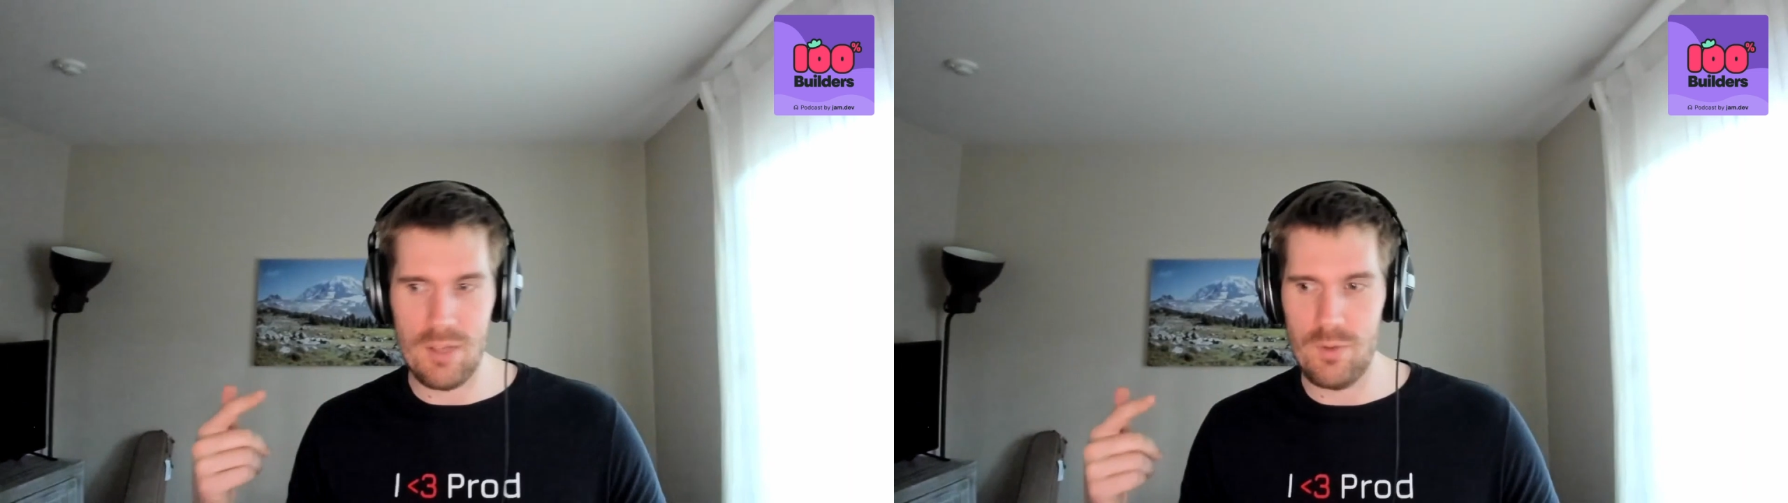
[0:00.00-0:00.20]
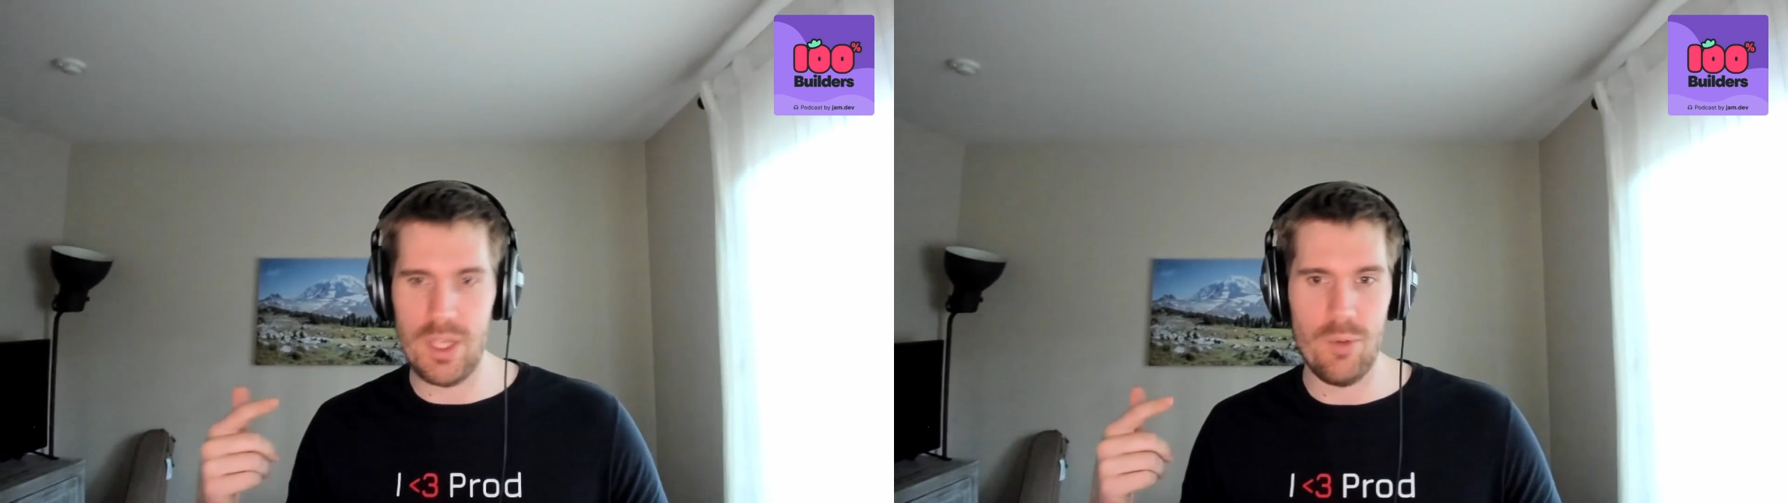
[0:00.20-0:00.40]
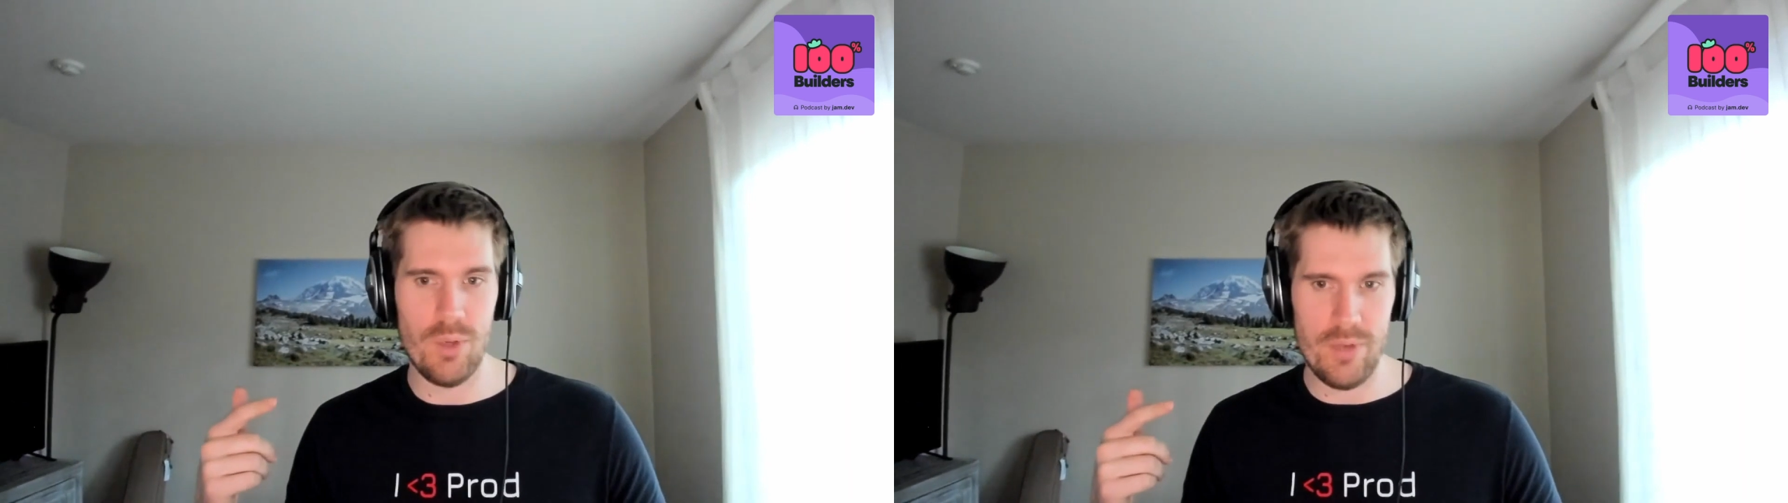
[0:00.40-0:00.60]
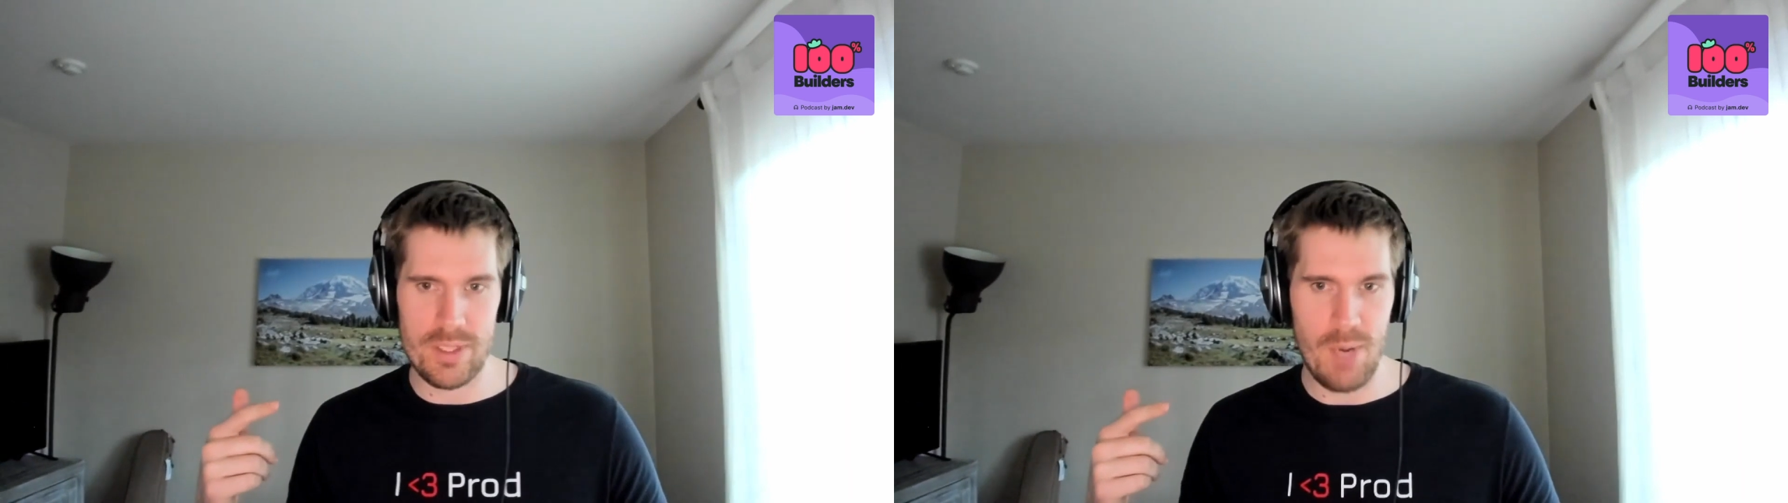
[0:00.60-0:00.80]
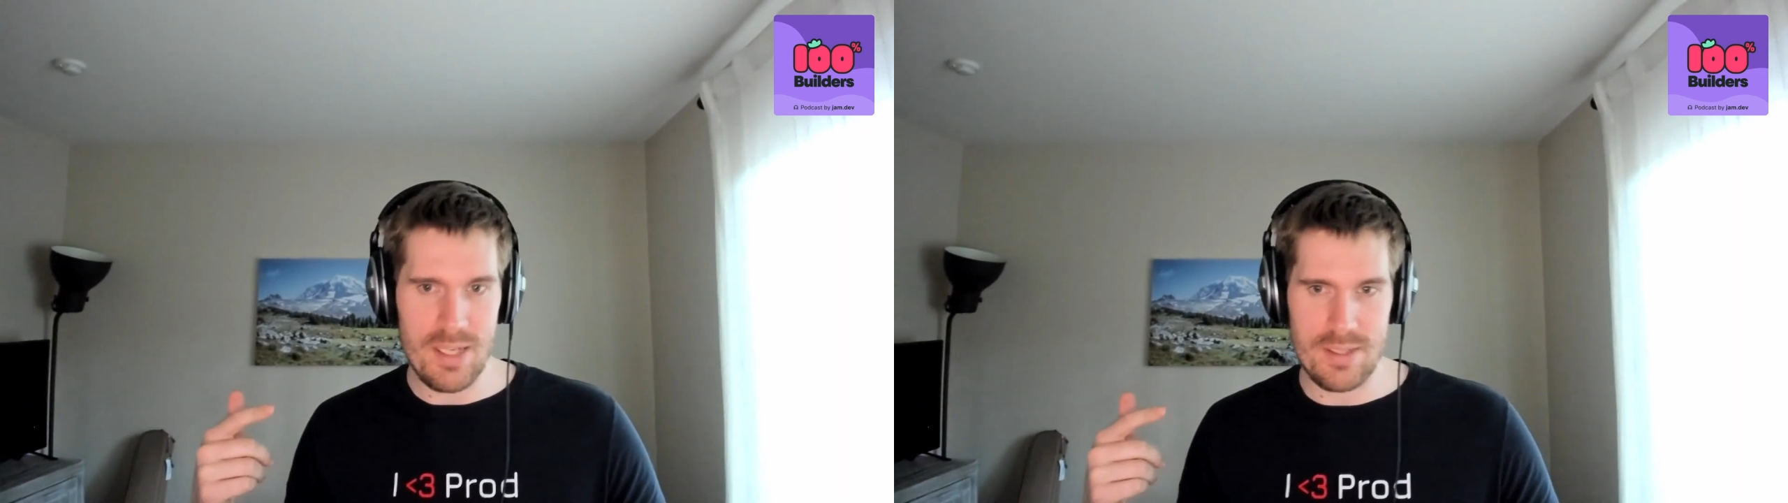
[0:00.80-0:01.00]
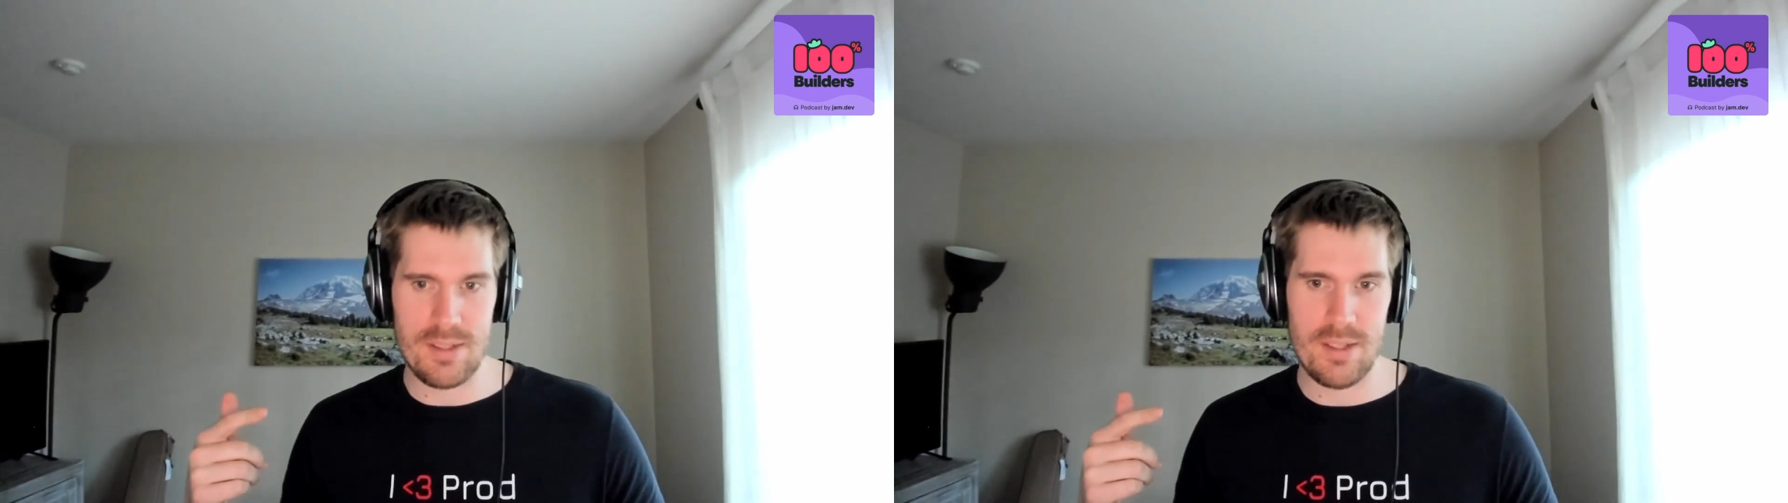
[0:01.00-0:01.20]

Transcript: of what they want to express,